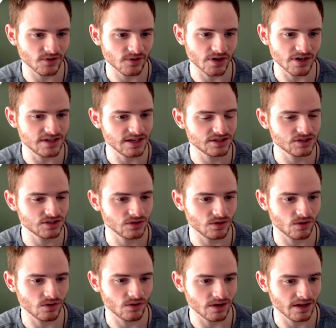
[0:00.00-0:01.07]
for
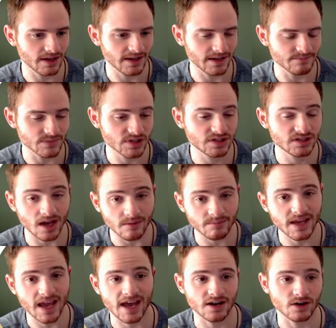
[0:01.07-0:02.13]
additional um,
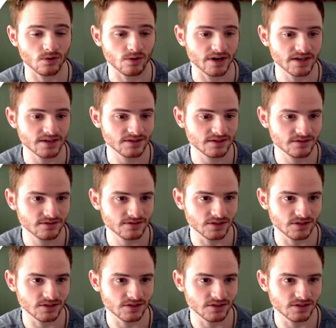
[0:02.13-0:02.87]
subcategories,